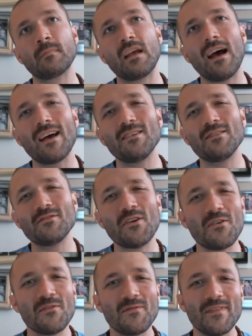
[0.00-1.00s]
I don't
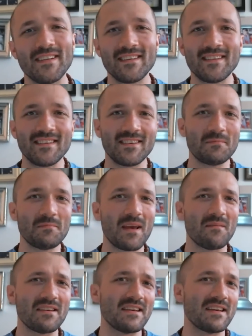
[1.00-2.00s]
know if it's
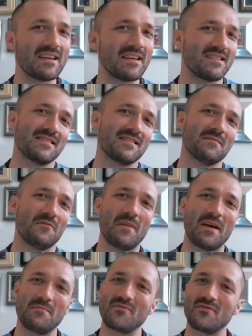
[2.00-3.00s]
maybe some of
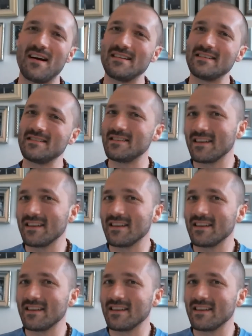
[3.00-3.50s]
my Protestant